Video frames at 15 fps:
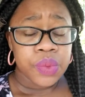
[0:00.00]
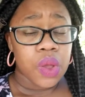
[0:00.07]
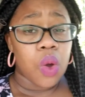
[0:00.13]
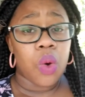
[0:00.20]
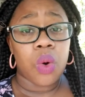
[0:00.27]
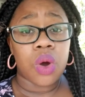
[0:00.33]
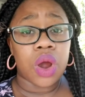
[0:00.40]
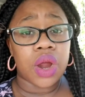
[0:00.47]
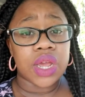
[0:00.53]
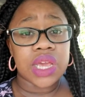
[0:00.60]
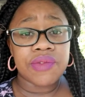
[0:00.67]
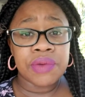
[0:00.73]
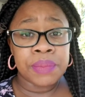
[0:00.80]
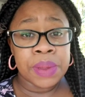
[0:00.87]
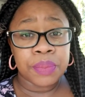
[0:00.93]
or
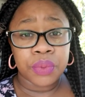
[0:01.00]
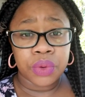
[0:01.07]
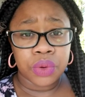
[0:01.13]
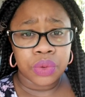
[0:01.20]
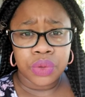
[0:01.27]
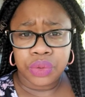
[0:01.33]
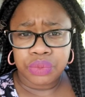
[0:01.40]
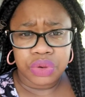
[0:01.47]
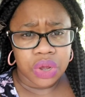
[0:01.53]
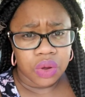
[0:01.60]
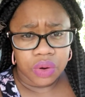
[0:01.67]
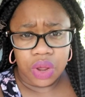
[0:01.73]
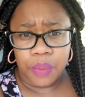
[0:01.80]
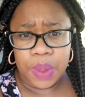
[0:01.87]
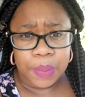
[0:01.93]
even people who you don't
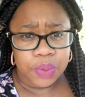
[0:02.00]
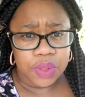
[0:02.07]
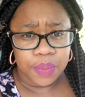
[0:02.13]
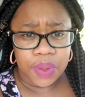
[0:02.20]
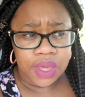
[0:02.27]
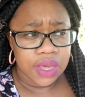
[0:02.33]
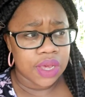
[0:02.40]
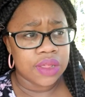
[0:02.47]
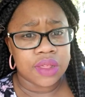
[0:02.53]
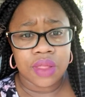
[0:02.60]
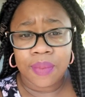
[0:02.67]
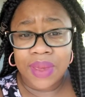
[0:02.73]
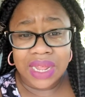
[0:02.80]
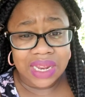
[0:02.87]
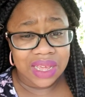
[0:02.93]
know, people's opinions in the
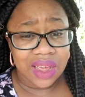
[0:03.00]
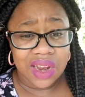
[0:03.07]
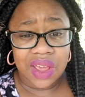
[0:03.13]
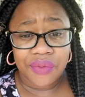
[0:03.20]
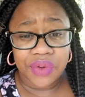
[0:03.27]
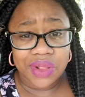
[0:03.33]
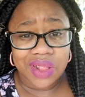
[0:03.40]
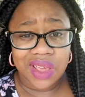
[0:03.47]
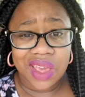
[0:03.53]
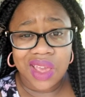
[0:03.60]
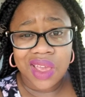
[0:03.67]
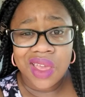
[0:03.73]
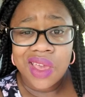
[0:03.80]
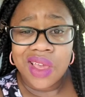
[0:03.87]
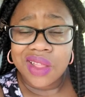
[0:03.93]
media and everything,
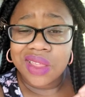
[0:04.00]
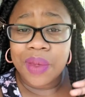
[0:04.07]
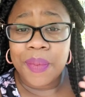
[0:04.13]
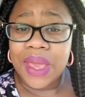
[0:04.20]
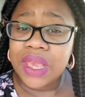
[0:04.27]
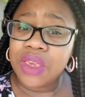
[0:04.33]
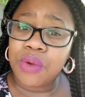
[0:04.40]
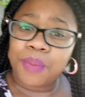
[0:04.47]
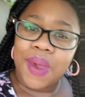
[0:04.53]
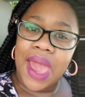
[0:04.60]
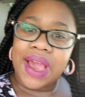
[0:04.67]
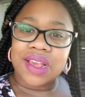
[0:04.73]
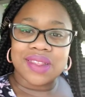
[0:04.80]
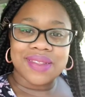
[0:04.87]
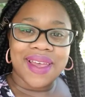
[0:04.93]
to make you
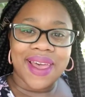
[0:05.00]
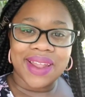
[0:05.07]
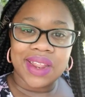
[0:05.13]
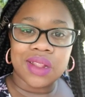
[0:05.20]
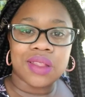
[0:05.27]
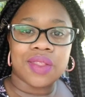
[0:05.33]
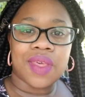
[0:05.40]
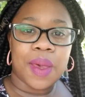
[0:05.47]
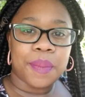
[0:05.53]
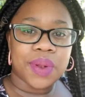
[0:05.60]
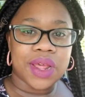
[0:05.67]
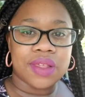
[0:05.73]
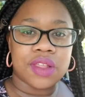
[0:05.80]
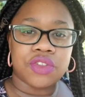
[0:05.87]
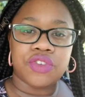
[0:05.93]
backslide into that
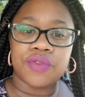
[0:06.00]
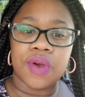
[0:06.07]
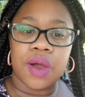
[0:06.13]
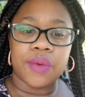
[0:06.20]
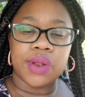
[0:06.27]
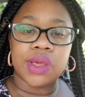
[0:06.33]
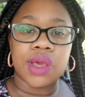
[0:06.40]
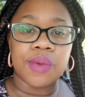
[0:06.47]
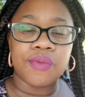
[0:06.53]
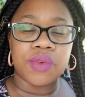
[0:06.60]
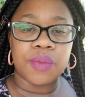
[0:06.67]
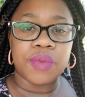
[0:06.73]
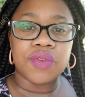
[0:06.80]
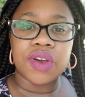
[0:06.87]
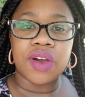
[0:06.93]
place that you've already come
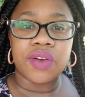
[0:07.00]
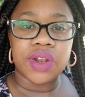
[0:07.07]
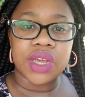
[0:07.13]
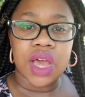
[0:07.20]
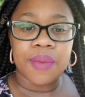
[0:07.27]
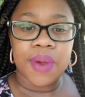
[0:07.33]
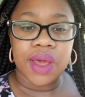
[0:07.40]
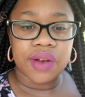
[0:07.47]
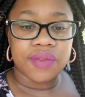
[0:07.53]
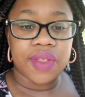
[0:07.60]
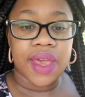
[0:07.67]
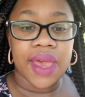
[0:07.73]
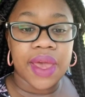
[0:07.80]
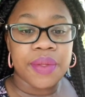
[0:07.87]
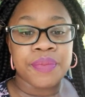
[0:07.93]
from. You've already come out of
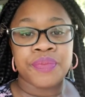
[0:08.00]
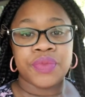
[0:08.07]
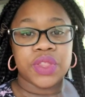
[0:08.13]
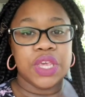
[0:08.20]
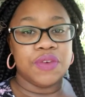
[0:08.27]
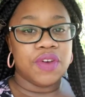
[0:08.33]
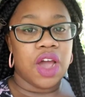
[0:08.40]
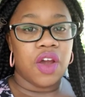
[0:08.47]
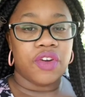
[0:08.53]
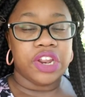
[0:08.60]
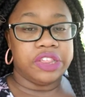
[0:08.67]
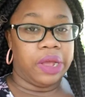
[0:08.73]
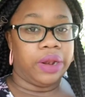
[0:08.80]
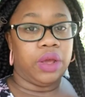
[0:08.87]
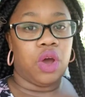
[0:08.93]
that. You've already
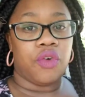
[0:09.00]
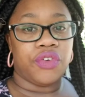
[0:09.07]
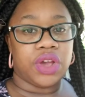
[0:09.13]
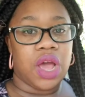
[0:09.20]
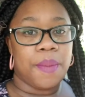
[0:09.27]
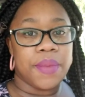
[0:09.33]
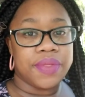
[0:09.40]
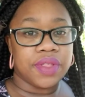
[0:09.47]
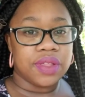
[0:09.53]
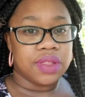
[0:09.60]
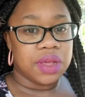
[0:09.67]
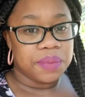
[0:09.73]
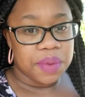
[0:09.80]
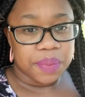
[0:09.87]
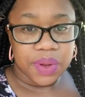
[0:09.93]
started overcoming this
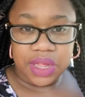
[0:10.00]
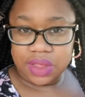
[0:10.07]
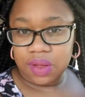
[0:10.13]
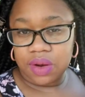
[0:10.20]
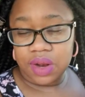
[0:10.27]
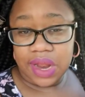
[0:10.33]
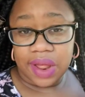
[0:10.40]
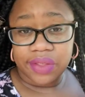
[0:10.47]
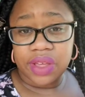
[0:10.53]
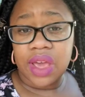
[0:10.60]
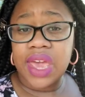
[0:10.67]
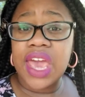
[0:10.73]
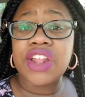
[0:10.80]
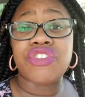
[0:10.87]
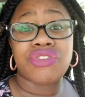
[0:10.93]
stigma. Please don't allow that.
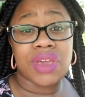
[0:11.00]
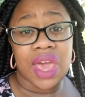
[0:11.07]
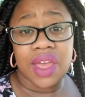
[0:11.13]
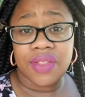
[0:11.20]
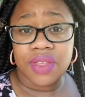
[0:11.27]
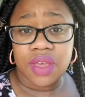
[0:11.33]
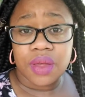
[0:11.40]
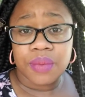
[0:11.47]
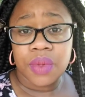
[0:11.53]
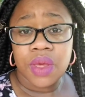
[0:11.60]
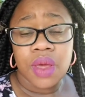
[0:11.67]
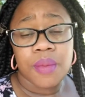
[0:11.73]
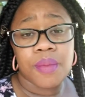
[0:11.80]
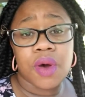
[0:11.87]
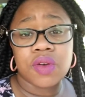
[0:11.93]
Educate them.
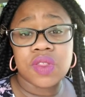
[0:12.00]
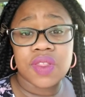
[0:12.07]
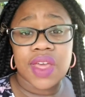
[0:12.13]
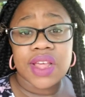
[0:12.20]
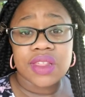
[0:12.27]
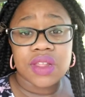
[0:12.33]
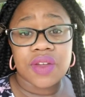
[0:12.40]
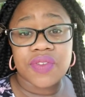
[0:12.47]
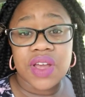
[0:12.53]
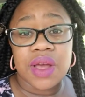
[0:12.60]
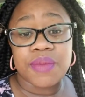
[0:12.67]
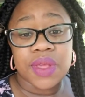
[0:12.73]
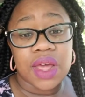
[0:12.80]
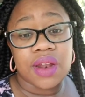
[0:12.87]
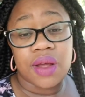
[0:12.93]
Most of that stuff
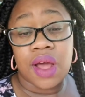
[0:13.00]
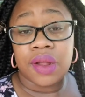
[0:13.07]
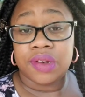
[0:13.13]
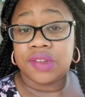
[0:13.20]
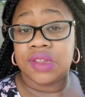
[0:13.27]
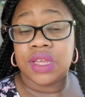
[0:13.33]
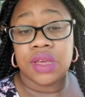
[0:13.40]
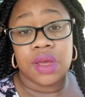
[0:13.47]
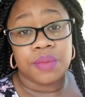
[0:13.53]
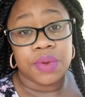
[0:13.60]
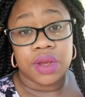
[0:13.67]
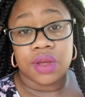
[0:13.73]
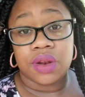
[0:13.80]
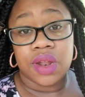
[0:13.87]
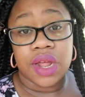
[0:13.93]
comes out, honestly, I'm
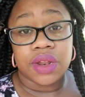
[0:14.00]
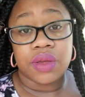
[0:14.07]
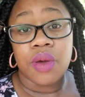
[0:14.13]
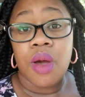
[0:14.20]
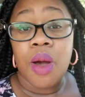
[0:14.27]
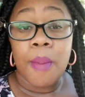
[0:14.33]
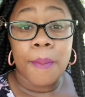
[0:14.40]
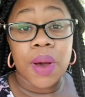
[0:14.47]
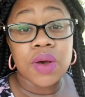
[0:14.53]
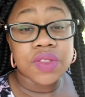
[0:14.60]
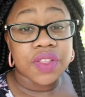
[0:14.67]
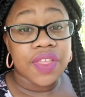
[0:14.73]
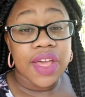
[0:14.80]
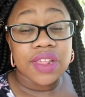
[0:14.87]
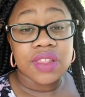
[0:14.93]
not going to lie to you. Most
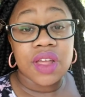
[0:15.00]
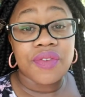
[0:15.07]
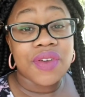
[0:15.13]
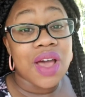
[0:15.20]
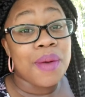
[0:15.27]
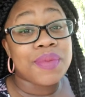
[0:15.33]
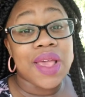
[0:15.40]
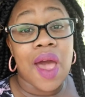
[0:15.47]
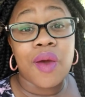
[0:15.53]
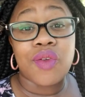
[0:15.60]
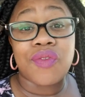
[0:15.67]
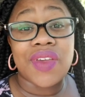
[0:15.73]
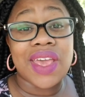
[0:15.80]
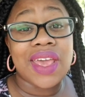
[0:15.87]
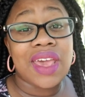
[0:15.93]
of that stuff comes out of
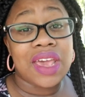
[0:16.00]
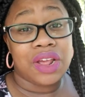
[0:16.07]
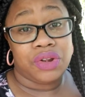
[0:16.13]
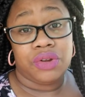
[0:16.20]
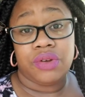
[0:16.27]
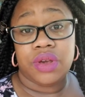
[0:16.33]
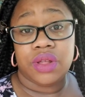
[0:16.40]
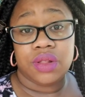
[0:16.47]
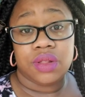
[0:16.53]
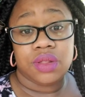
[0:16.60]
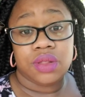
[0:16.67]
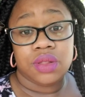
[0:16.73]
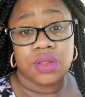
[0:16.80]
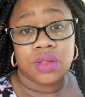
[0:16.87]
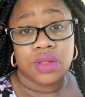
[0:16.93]
ignorance
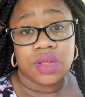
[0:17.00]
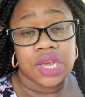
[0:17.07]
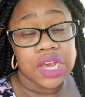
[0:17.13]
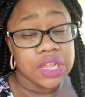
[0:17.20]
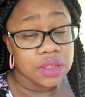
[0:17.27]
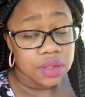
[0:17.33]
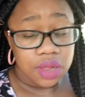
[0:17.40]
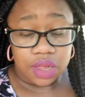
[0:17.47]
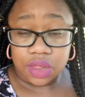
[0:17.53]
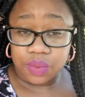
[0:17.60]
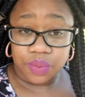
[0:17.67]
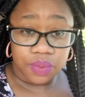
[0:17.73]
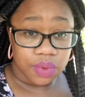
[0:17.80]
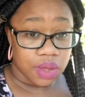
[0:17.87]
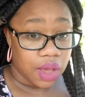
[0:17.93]
is is
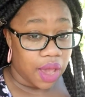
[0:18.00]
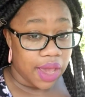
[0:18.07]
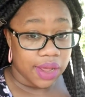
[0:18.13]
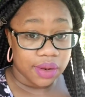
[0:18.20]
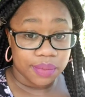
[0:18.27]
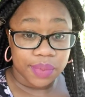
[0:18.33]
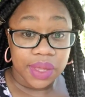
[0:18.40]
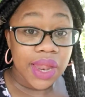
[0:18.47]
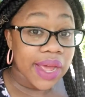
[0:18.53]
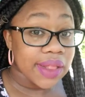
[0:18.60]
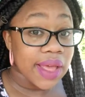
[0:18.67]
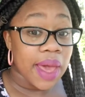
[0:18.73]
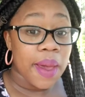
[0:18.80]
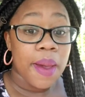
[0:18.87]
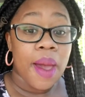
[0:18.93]
I hate to be like
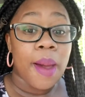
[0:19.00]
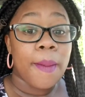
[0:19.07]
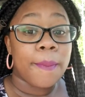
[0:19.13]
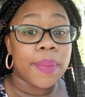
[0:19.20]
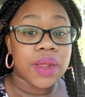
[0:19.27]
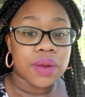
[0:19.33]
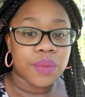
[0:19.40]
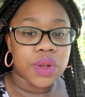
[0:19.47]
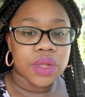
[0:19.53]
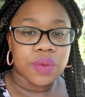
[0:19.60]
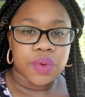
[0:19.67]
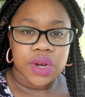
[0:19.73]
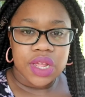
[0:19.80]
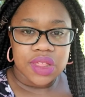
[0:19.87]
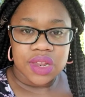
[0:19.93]
that, but it really
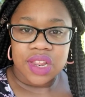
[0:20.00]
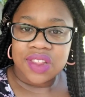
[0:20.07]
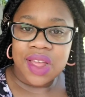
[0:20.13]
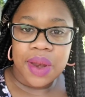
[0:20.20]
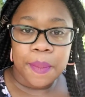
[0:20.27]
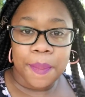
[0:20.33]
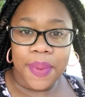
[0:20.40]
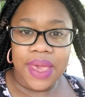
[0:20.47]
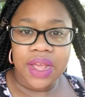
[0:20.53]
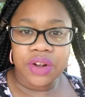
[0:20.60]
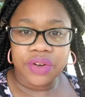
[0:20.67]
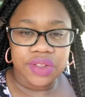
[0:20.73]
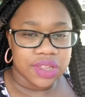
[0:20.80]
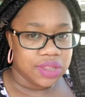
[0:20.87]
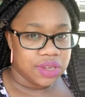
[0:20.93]
what it is. And it's not a,
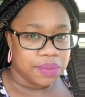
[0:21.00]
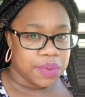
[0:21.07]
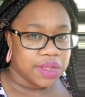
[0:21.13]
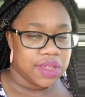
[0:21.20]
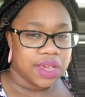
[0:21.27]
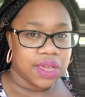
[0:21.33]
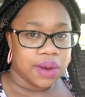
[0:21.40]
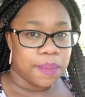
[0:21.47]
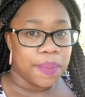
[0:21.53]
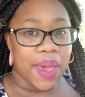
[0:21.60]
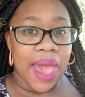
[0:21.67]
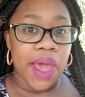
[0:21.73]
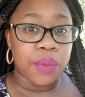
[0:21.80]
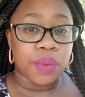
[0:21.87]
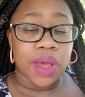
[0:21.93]
ignorance is I'm not saying in a
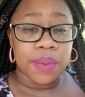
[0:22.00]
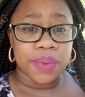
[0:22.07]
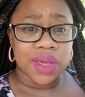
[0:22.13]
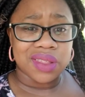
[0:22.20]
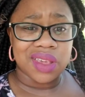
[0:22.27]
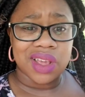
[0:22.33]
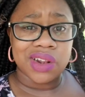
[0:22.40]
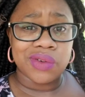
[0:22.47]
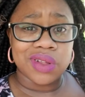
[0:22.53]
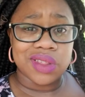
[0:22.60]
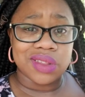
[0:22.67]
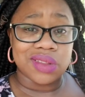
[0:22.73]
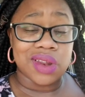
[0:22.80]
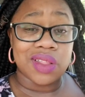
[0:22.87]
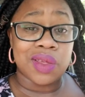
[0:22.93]
bad way because ignorance
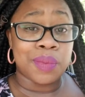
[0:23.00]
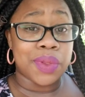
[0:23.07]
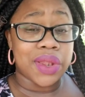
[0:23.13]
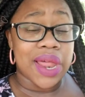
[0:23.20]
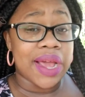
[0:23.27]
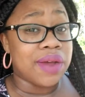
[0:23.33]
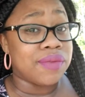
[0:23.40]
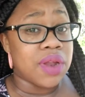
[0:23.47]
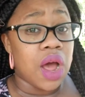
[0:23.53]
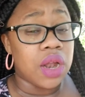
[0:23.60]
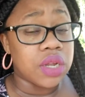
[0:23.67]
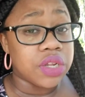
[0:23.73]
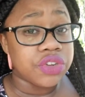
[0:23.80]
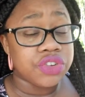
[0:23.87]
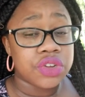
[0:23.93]
is nothing but the lack of
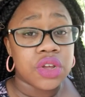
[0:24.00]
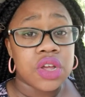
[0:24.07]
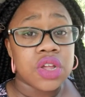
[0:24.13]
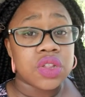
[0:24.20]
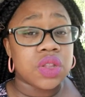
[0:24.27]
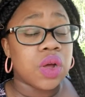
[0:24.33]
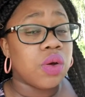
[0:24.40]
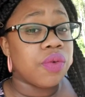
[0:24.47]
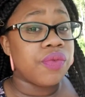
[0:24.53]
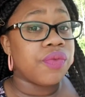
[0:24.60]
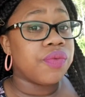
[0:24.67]
knowledge. So if